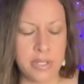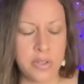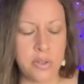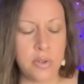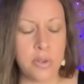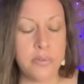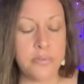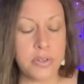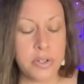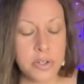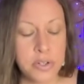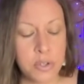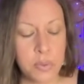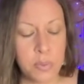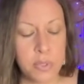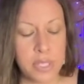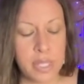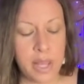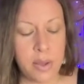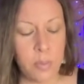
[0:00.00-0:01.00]
So the first
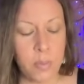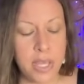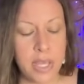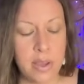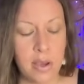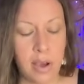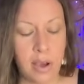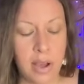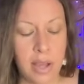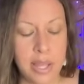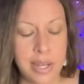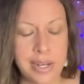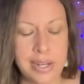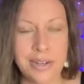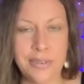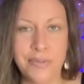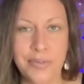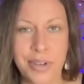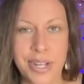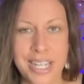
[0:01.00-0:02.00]
one that we got,
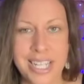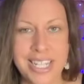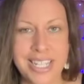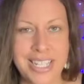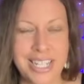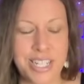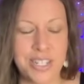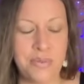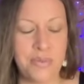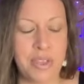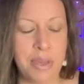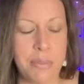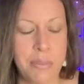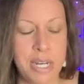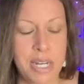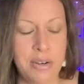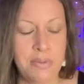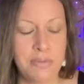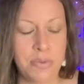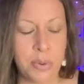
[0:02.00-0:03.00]
and funny, it says
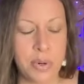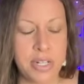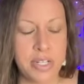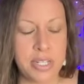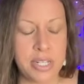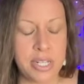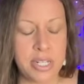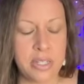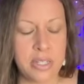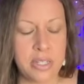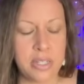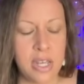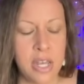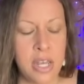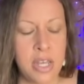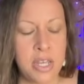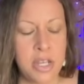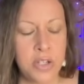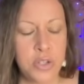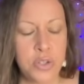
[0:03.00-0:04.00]
feminine forces,
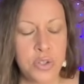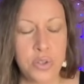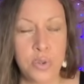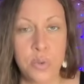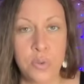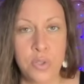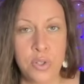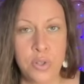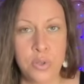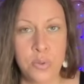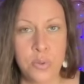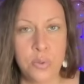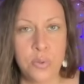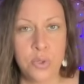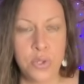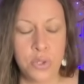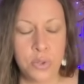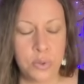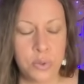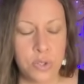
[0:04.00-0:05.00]

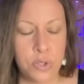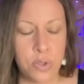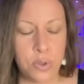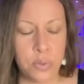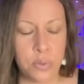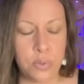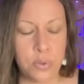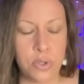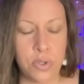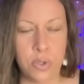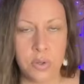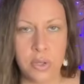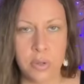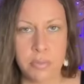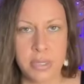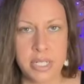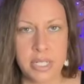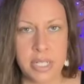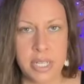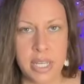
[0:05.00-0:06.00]
2222. So you could
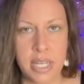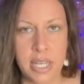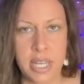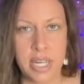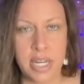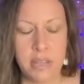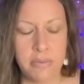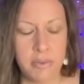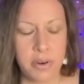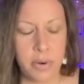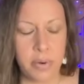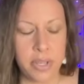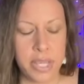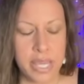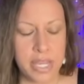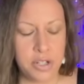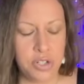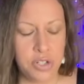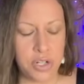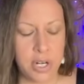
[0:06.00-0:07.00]
be seeing any
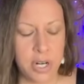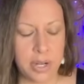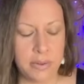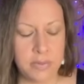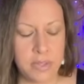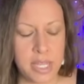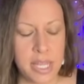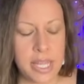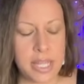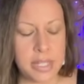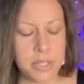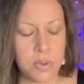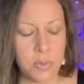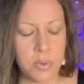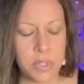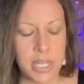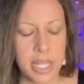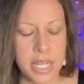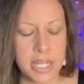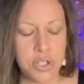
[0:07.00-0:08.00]
variation of this.
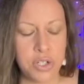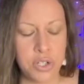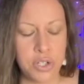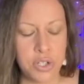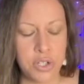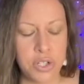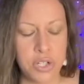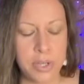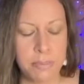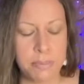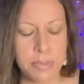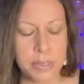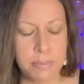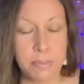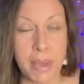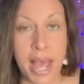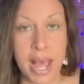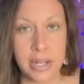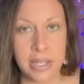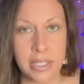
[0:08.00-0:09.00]
Relationships,
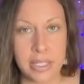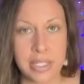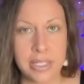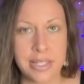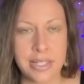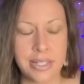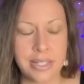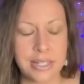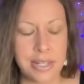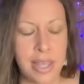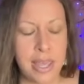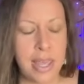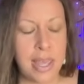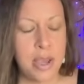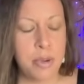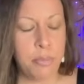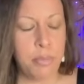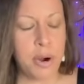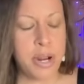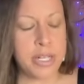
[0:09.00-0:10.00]
balance,
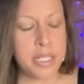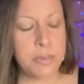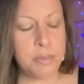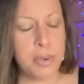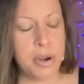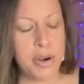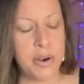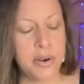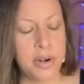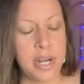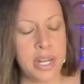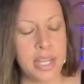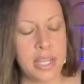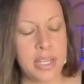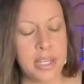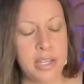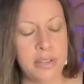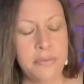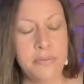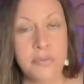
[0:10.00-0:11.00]

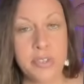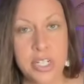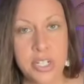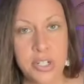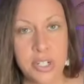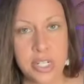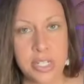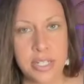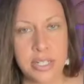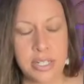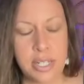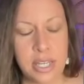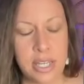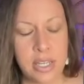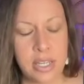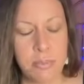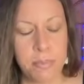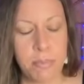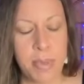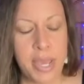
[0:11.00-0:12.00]
prosperity,
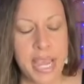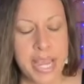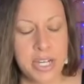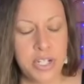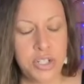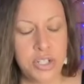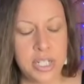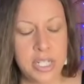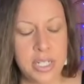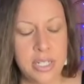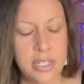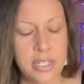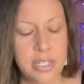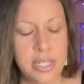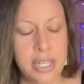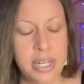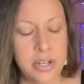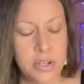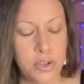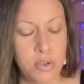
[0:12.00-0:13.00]
efficiency, patience,
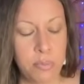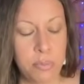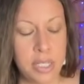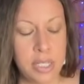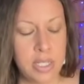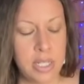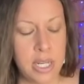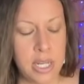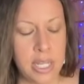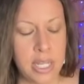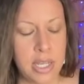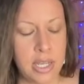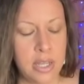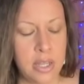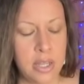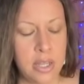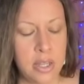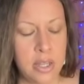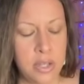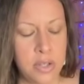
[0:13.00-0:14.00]
and humility.
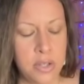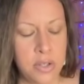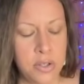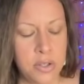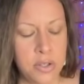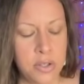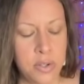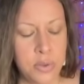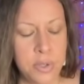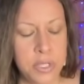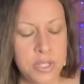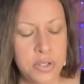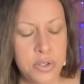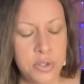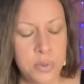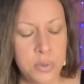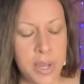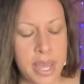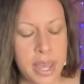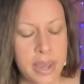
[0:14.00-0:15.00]
You can
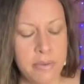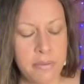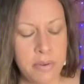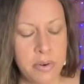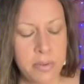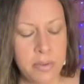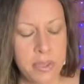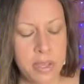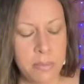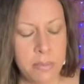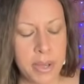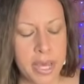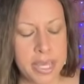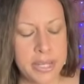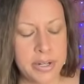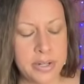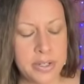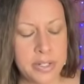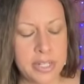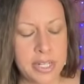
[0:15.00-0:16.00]
do everything by
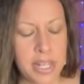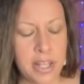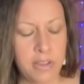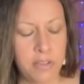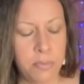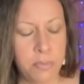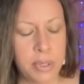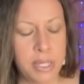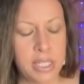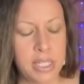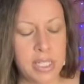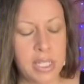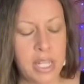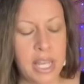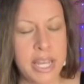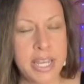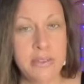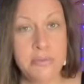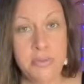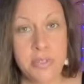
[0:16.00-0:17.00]
yourself, but
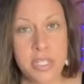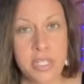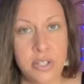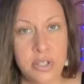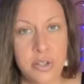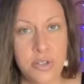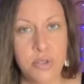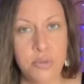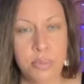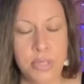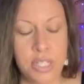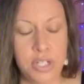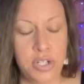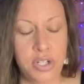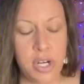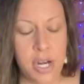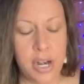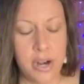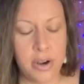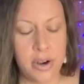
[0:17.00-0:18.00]
life is to be
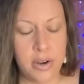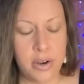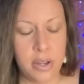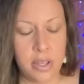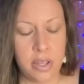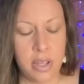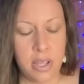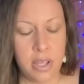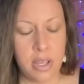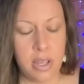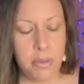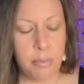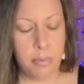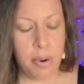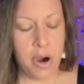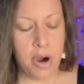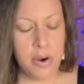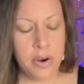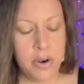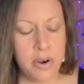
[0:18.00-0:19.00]
shared.
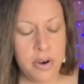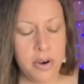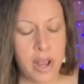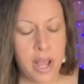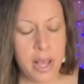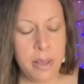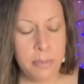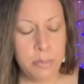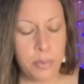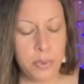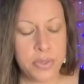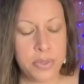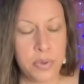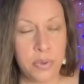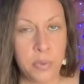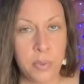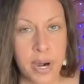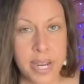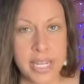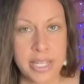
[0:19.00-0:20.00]
Partner up with
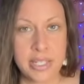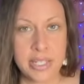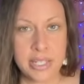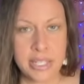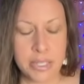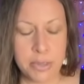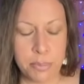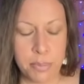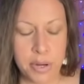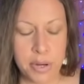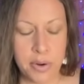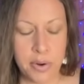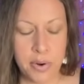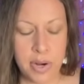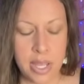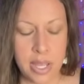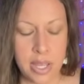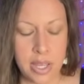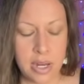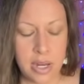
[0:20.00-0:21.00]
the right
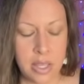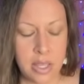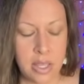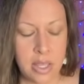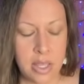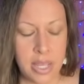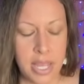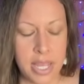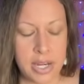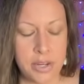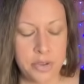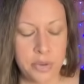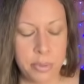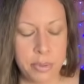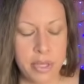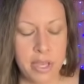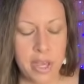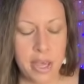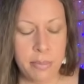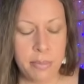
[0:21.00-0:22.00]
spirit, and you'll
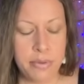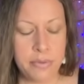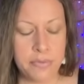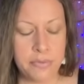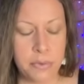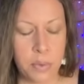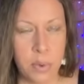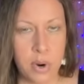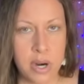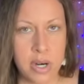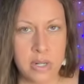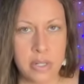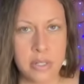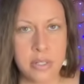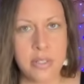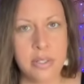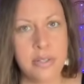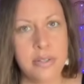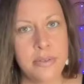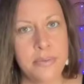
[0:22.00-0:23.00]
become a
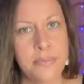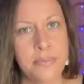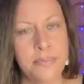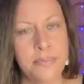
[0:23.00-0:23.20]
force.